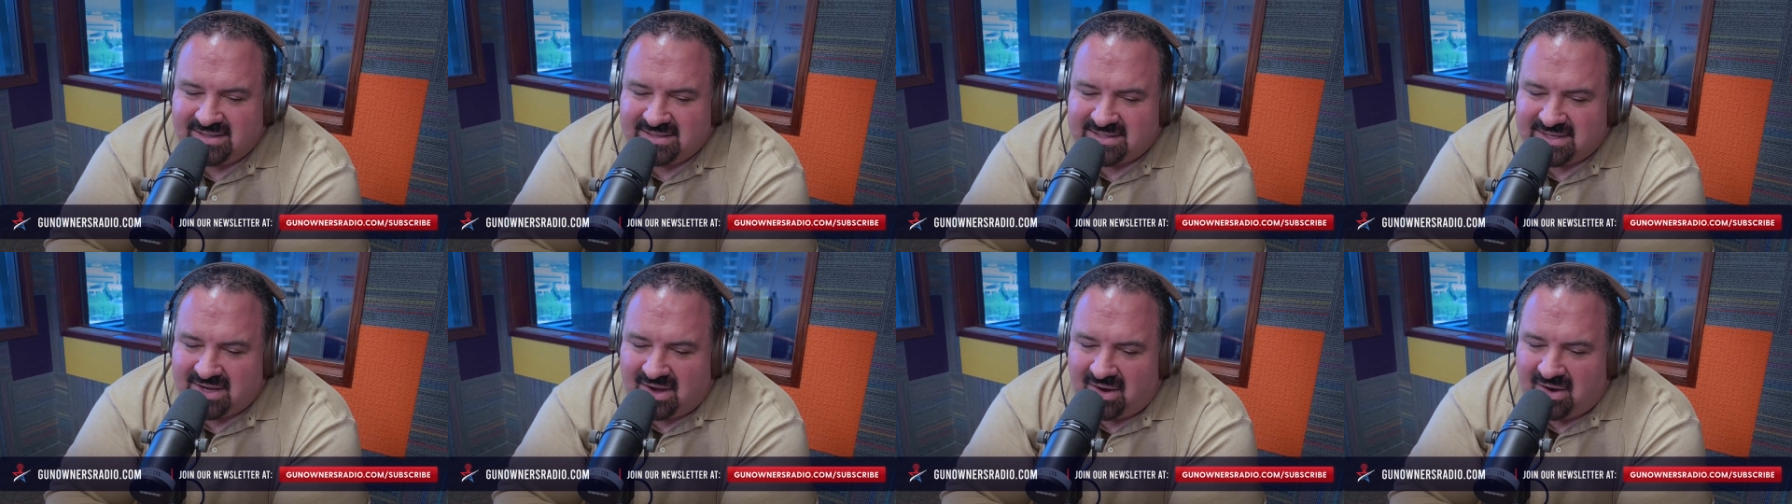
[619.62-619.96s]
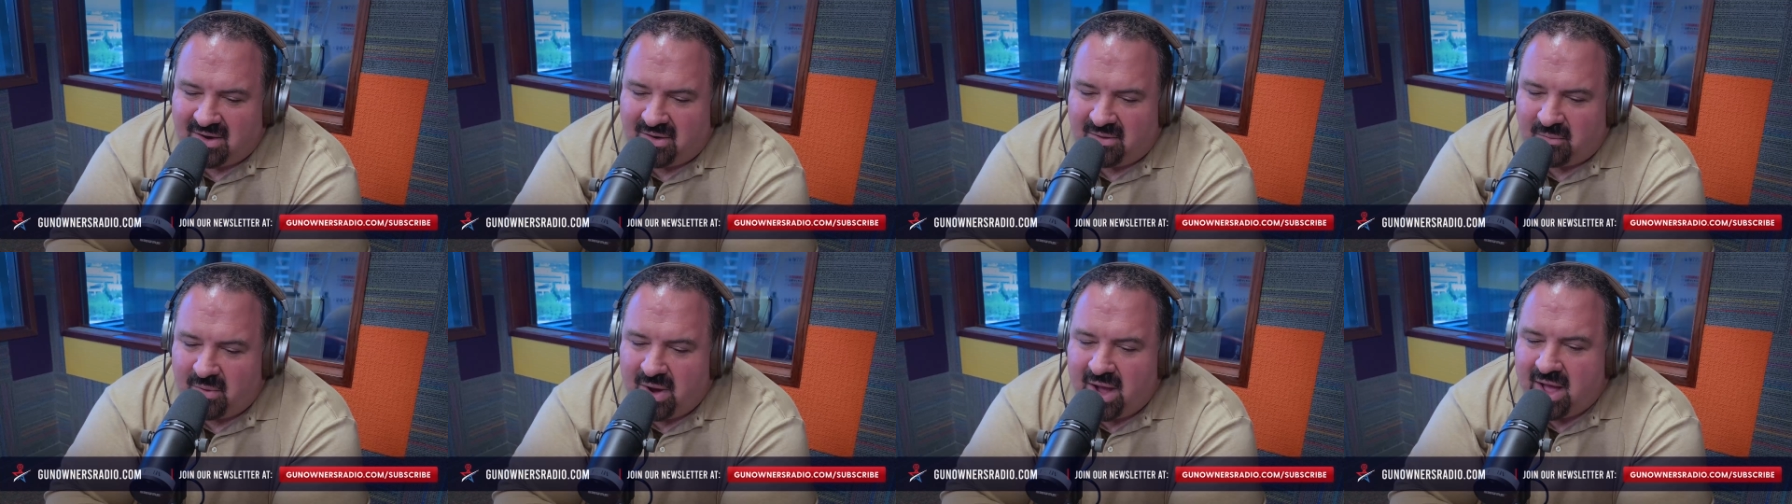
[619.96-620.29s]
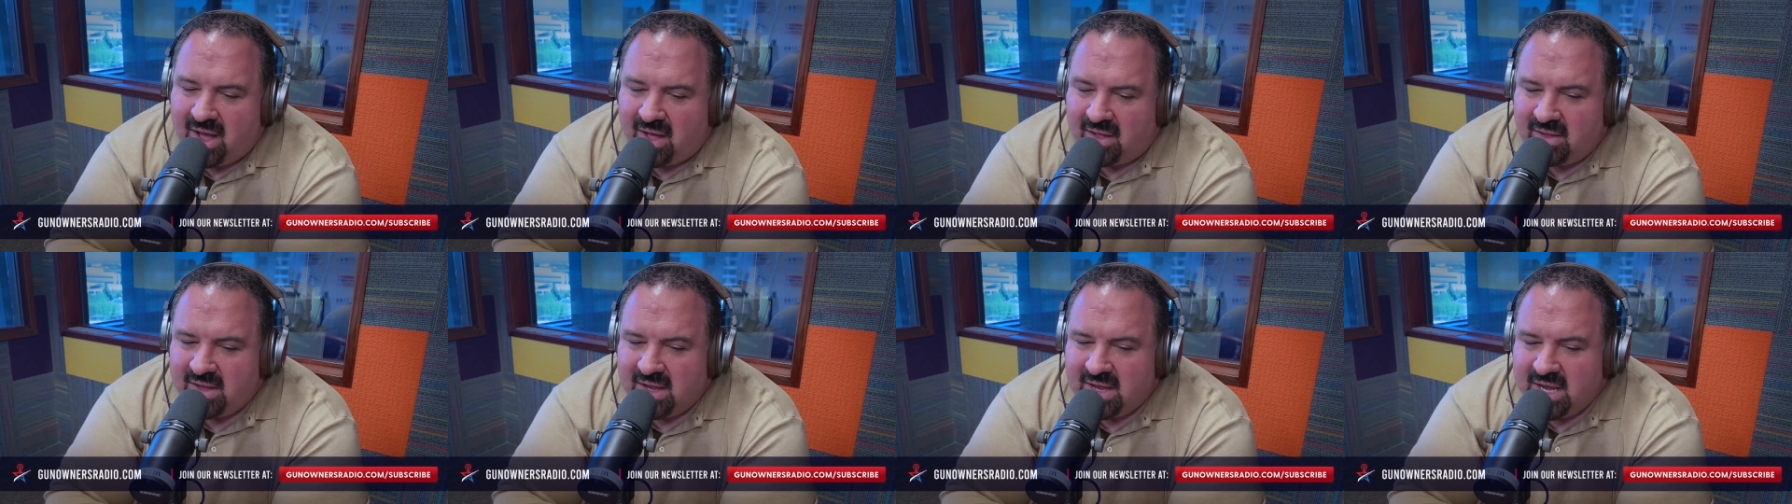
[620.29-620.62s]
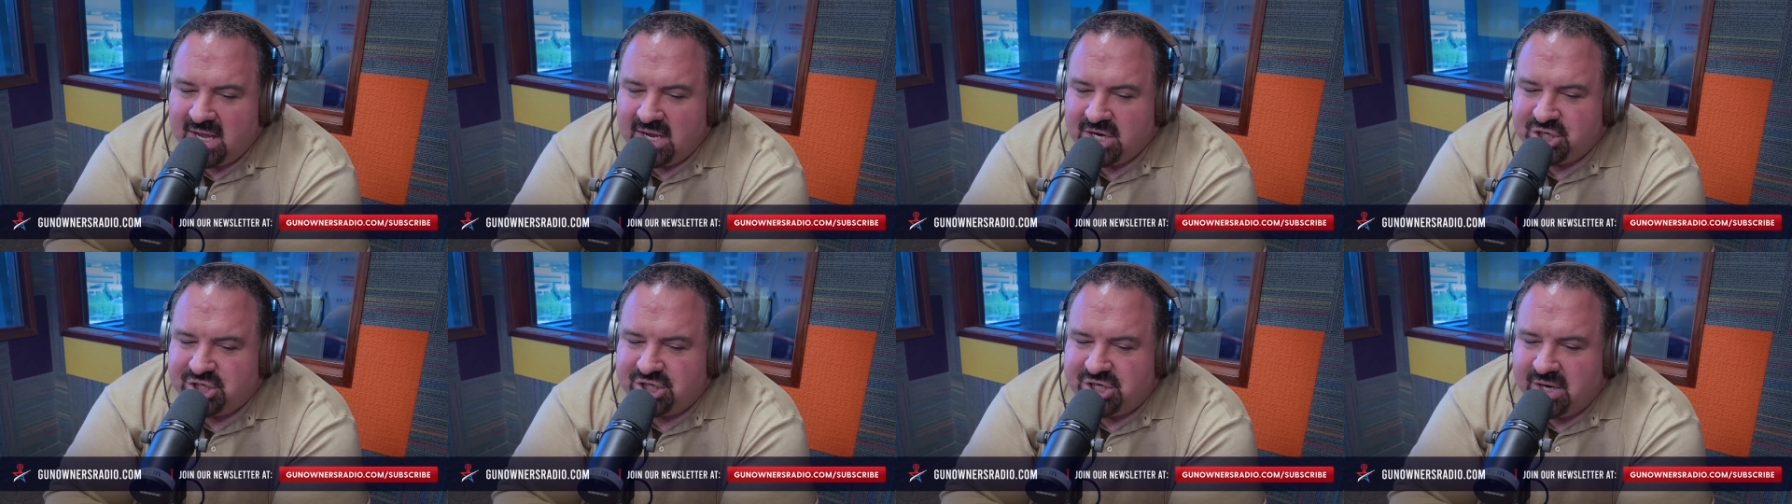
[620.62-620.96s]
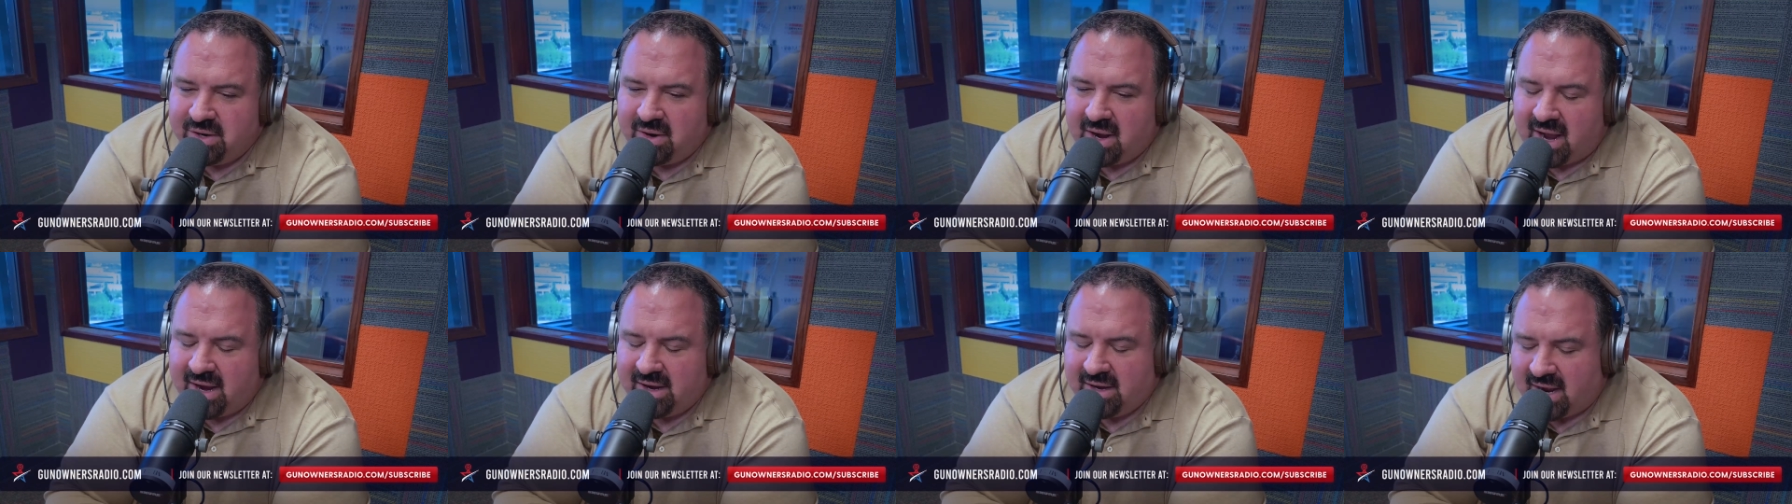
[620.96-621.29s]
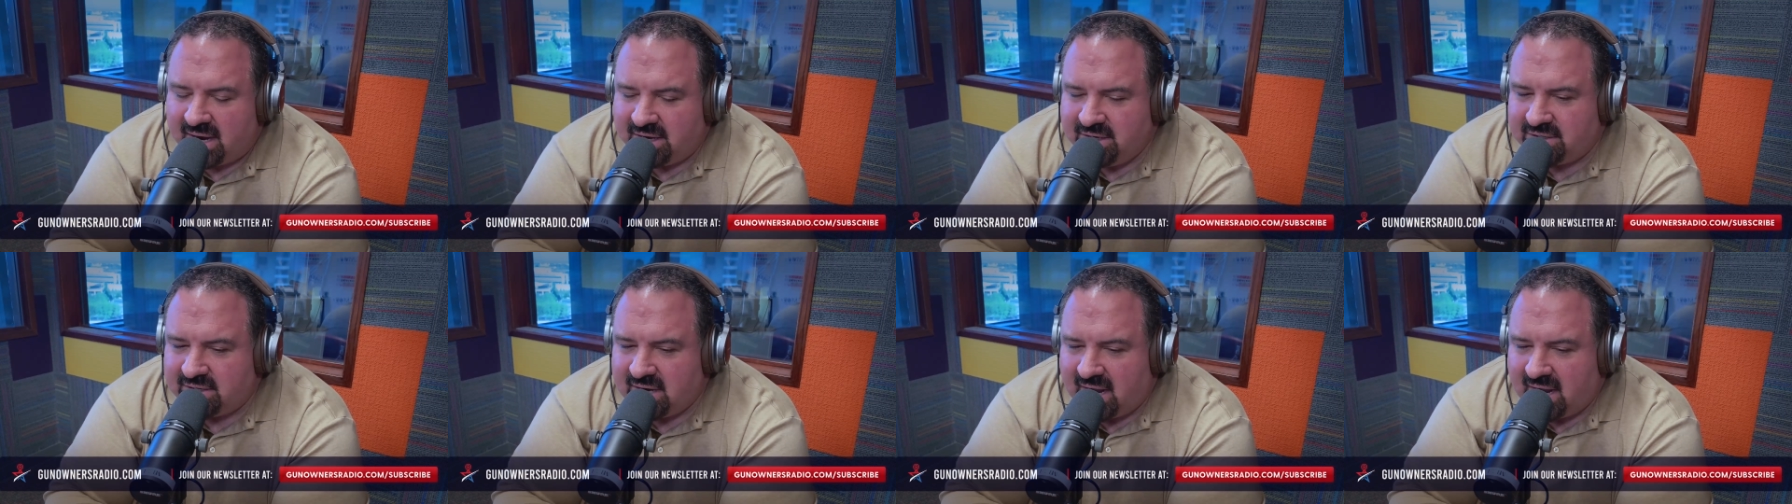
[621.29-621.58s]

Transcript: so, well, she, I, I,